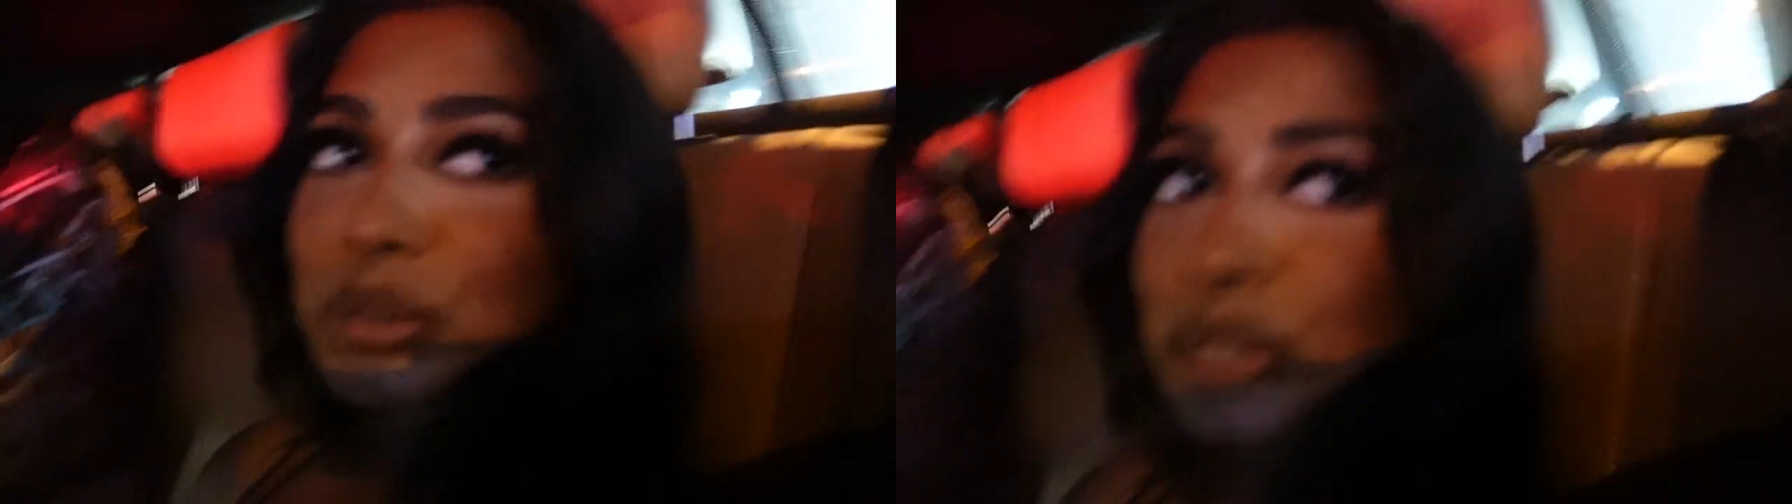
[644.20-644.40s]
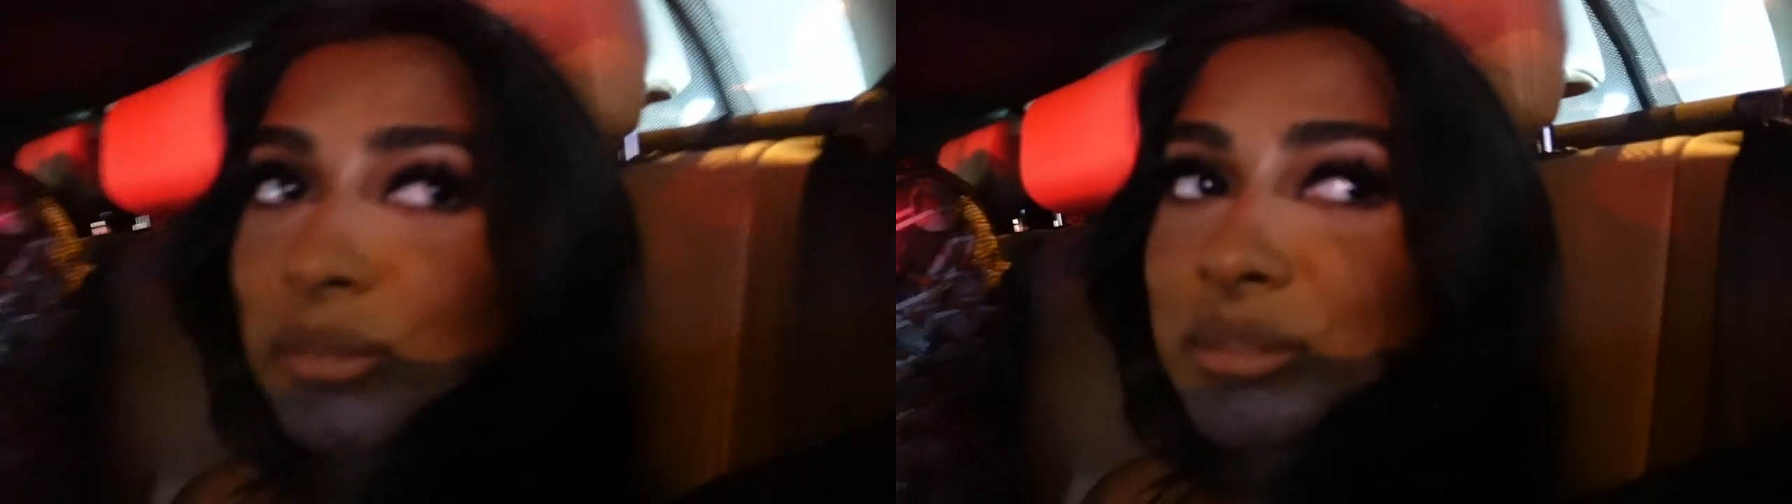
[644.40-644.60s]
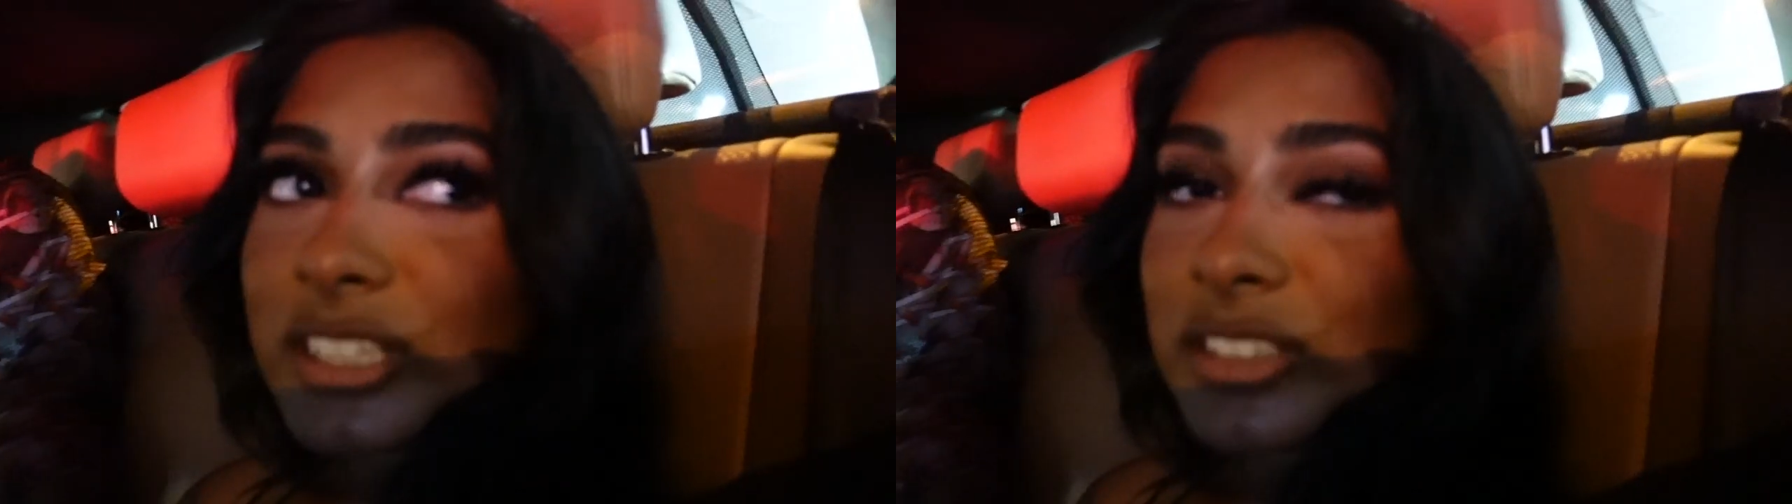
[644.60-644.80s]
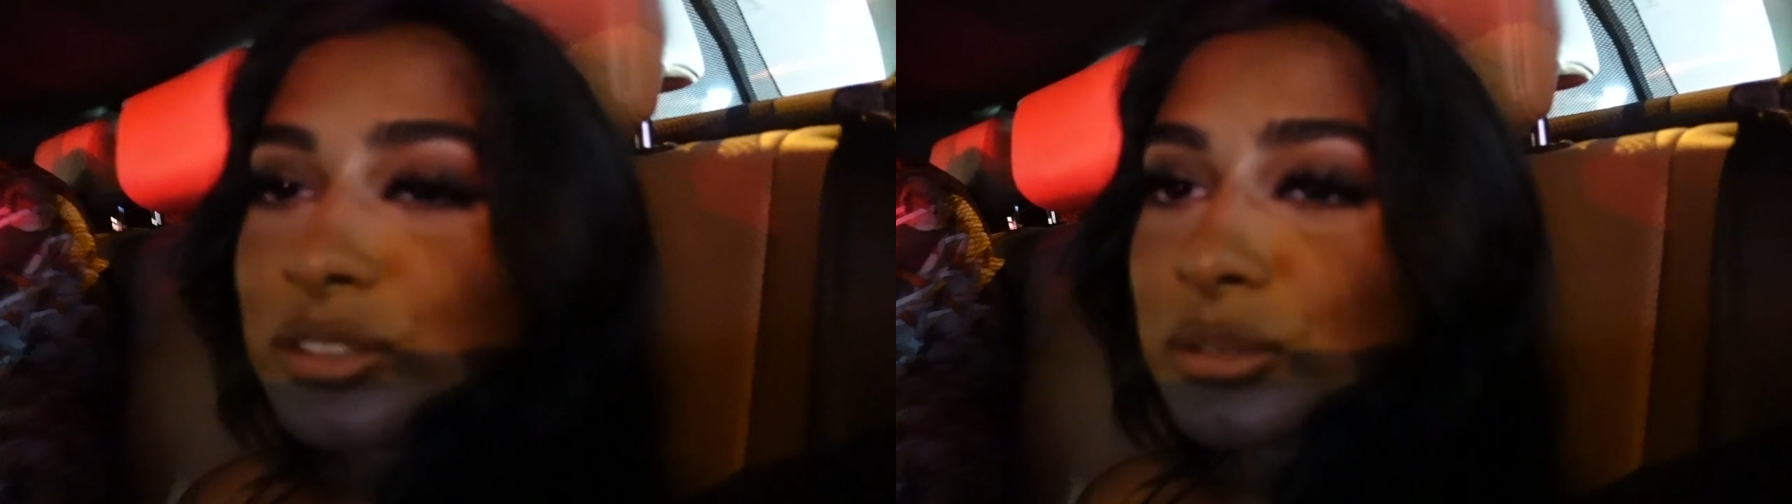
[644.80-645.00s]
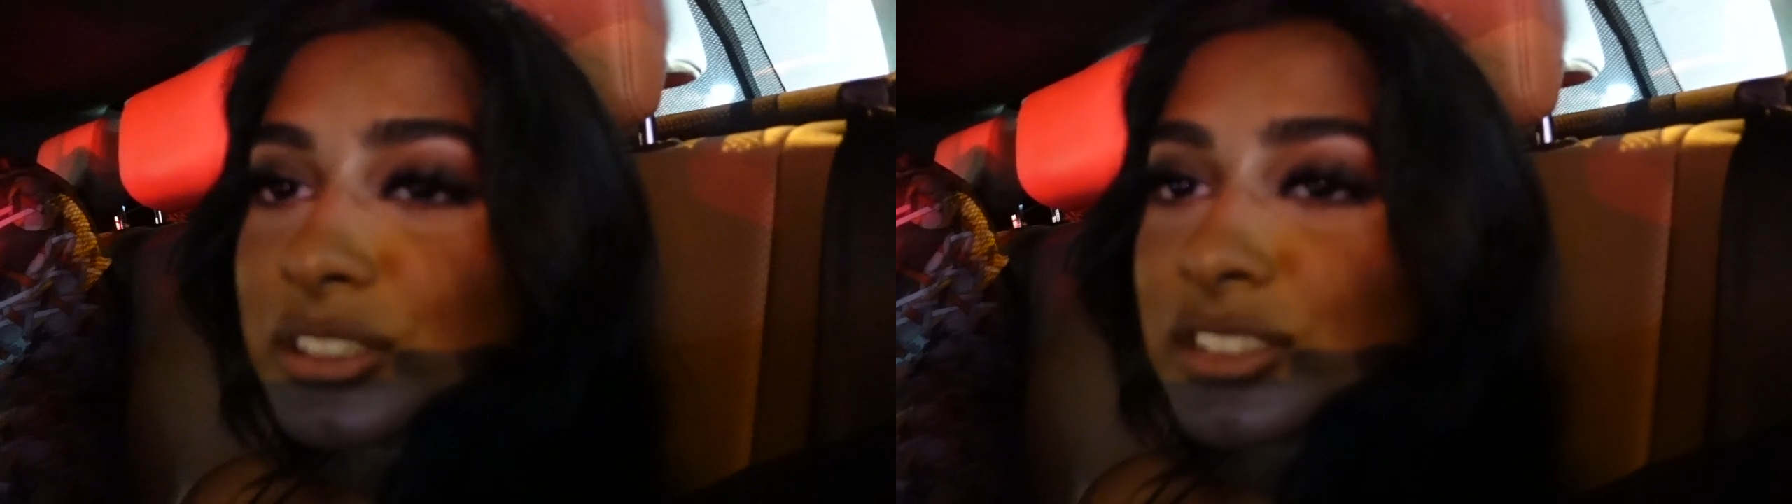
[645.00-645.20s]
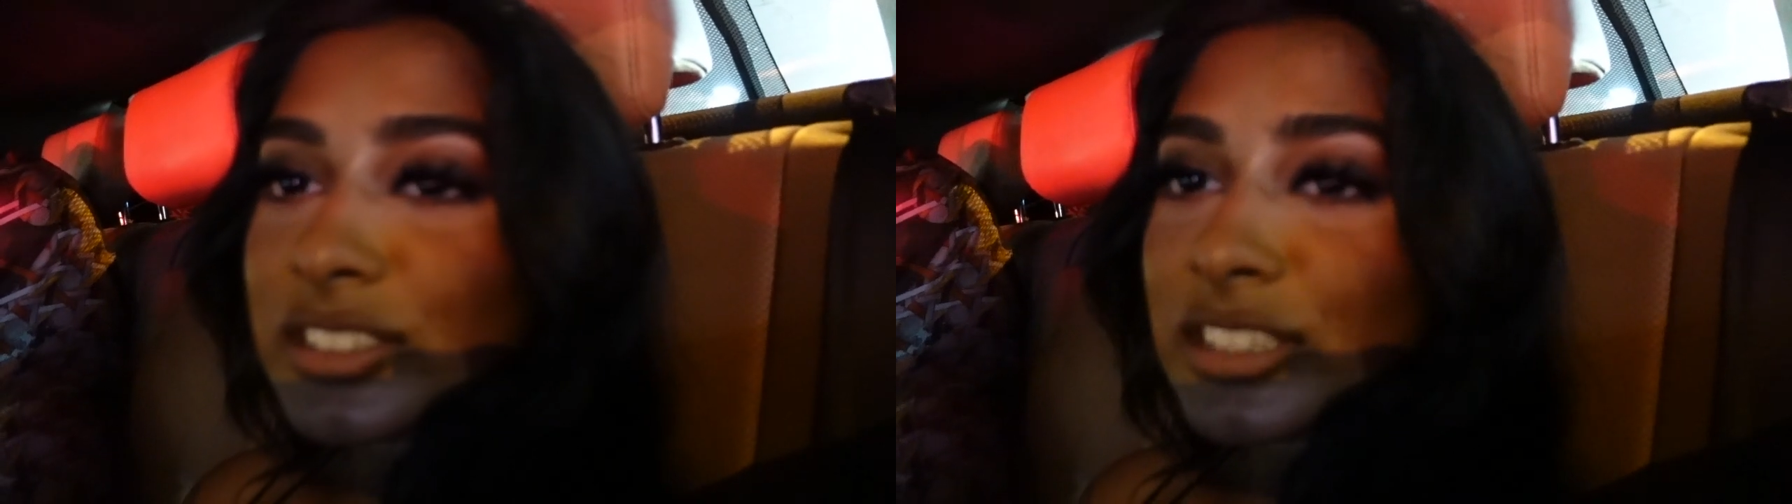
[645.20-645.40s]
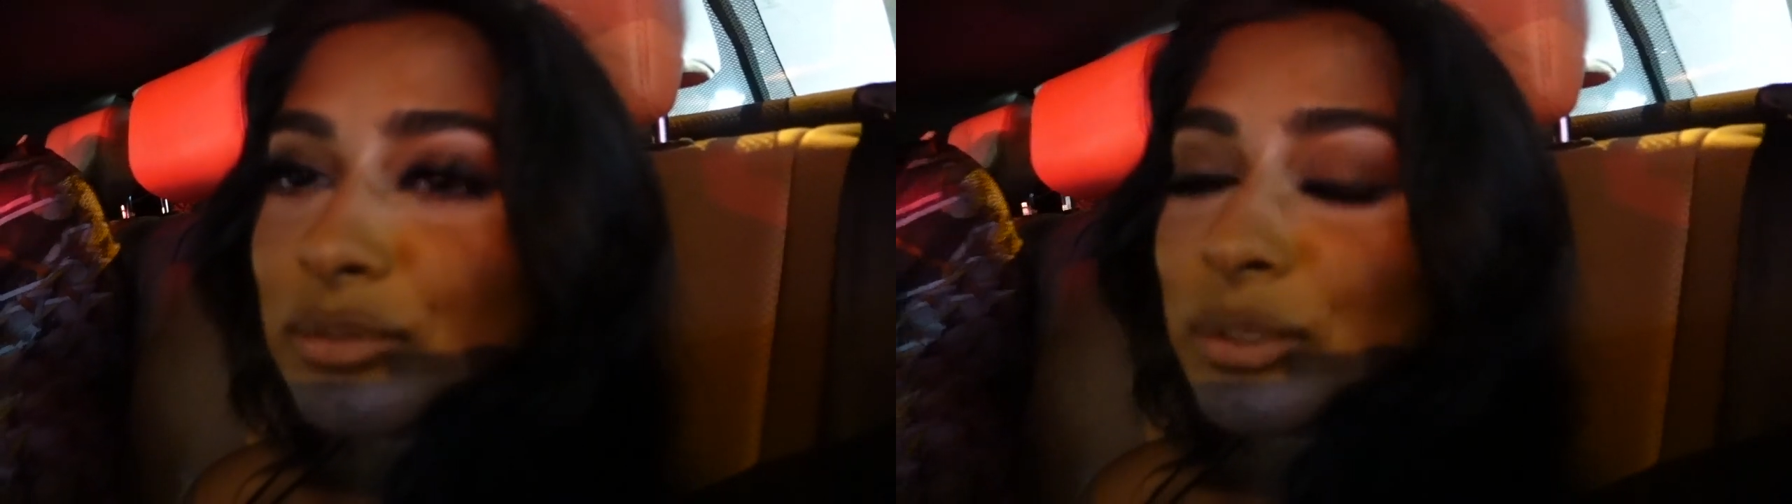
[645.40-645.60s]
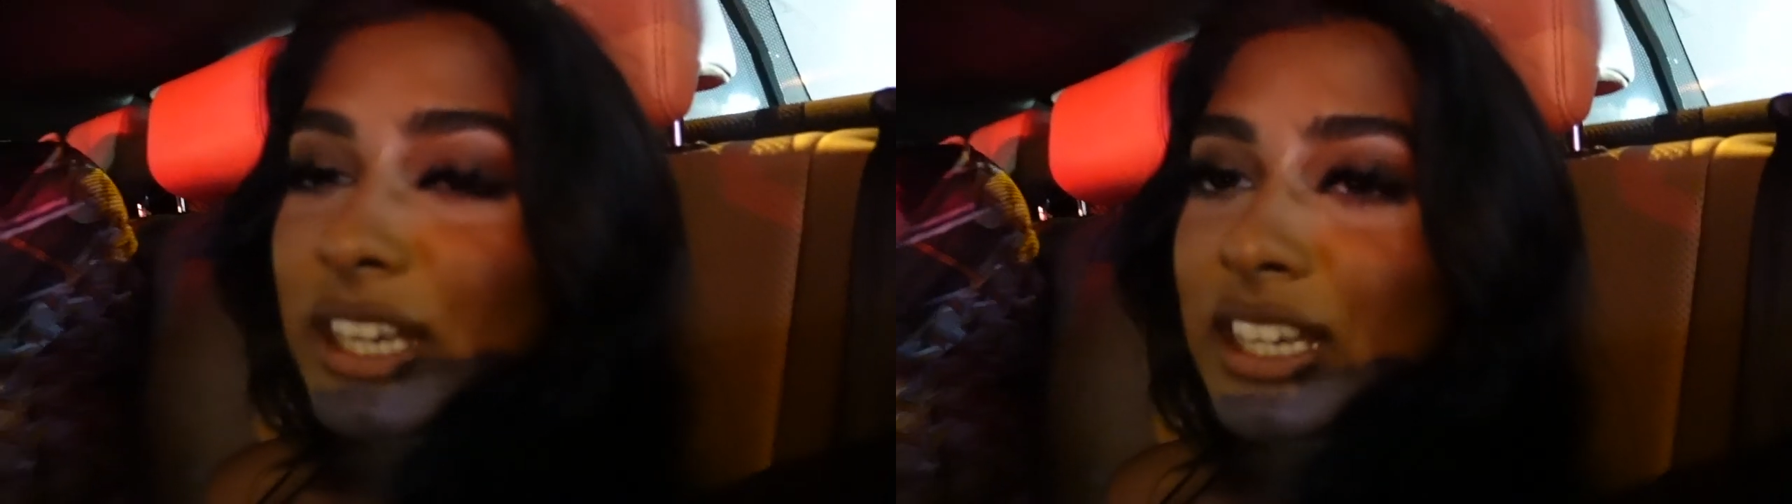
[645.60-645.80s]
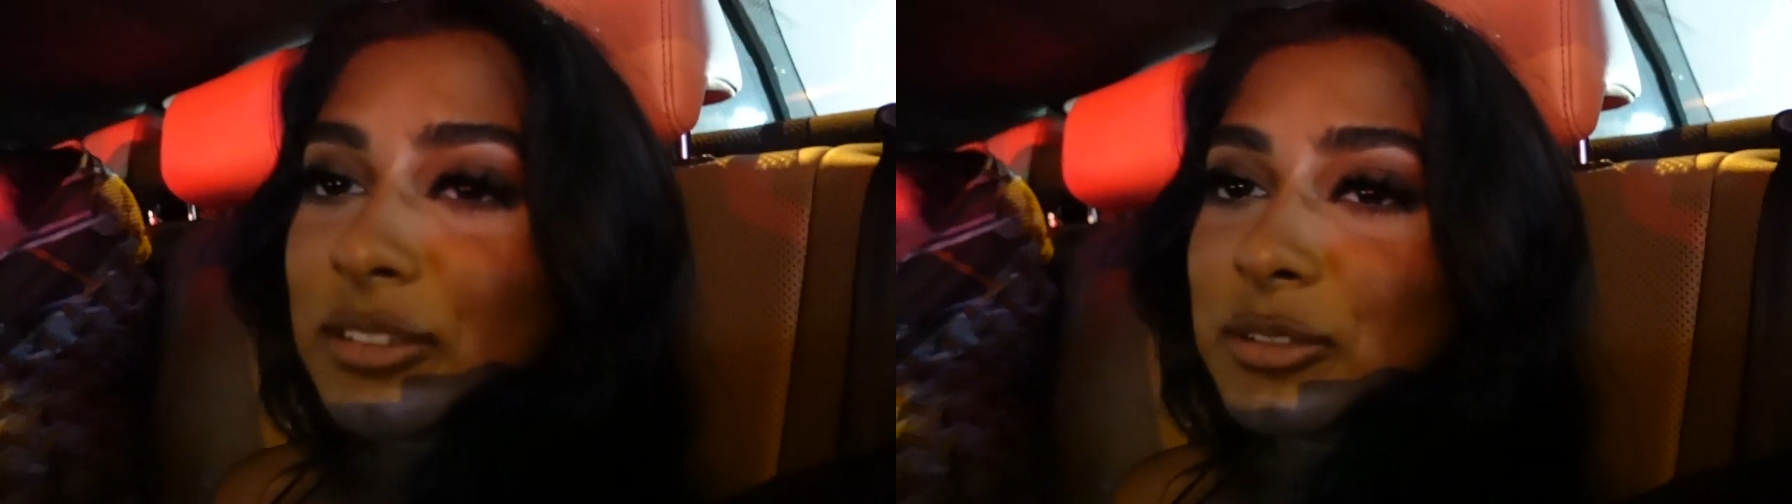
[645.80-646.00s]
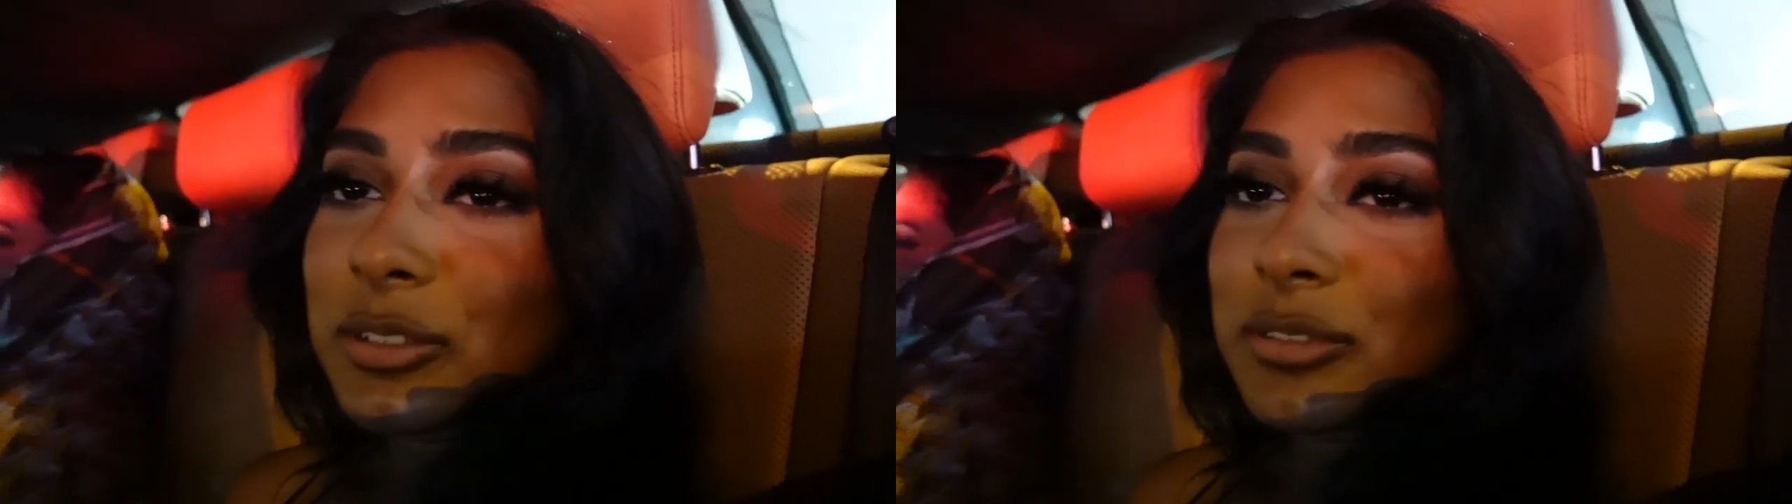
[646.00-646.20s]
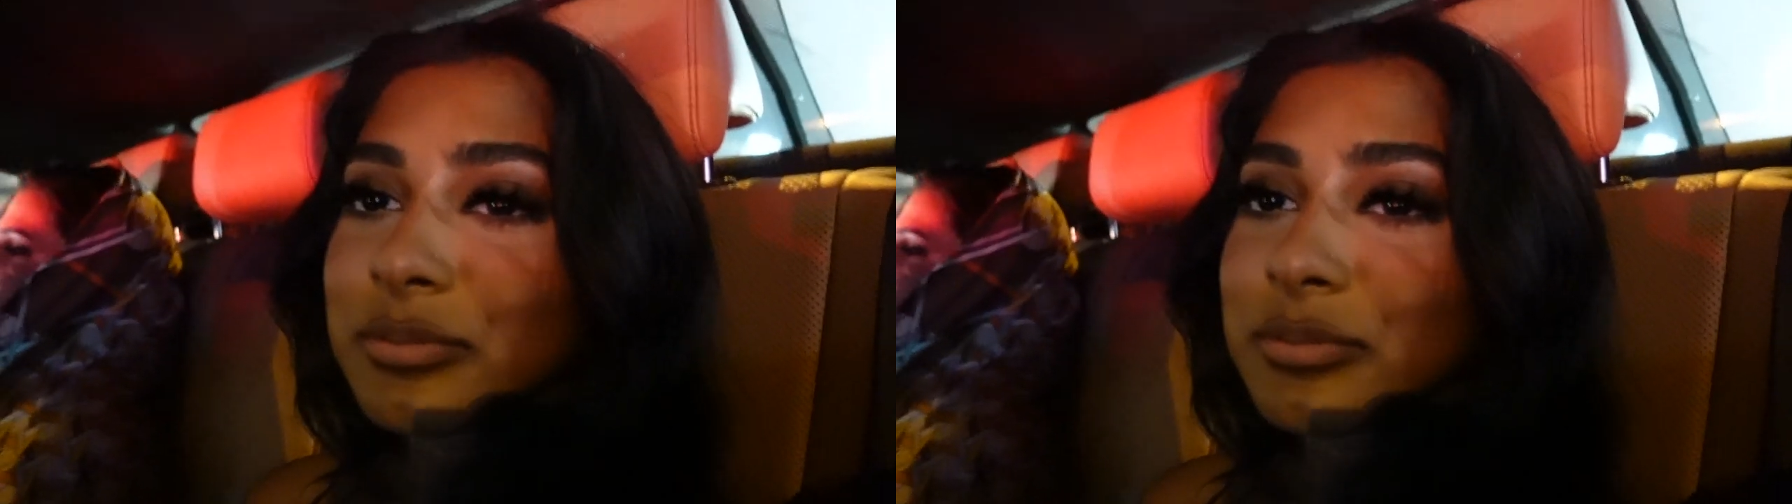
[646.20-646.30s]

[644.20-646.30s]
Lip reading: We will update you once if we get in or not.